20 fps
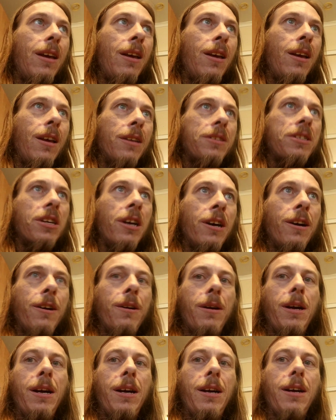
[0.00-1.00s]
So
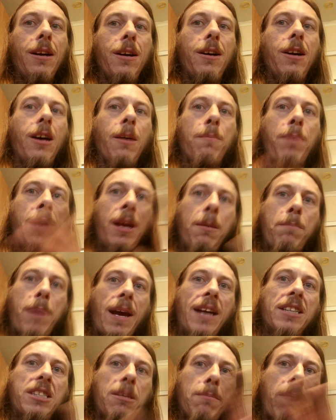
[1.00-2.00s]
I've been
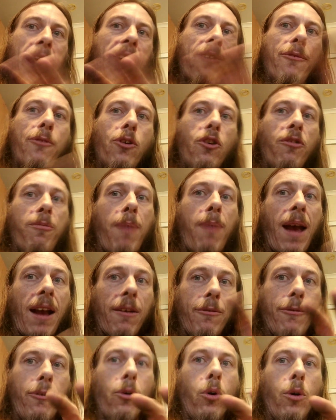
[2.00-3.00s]
bouncing back and
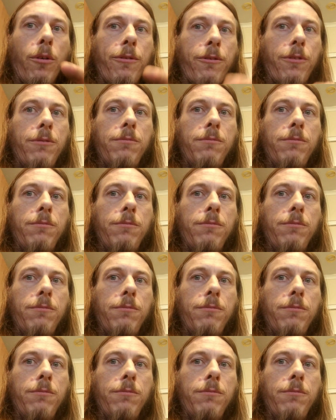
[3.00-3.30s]
forth.